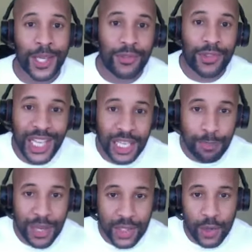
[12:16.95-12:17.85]
Give
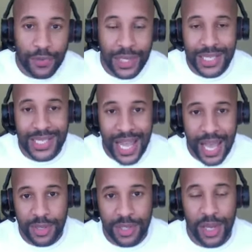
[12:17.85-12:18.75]
tidbits of the
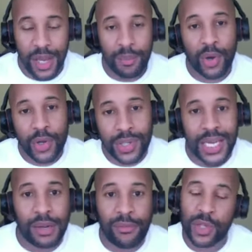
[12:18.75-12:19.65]
steps, because
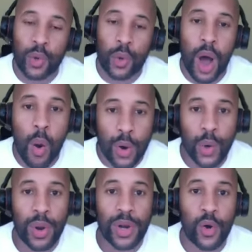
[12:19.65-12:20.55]
the individuals are going
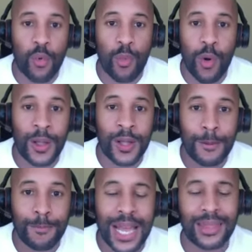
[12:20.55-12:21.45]
to want to know more.
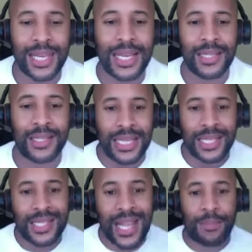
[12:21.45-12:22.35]
And
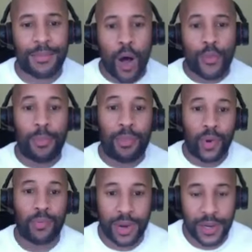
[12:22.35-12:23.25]
these steps are the
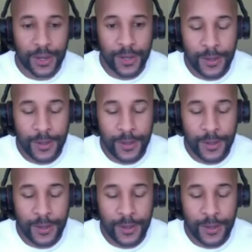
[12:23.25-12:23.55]
blueprint.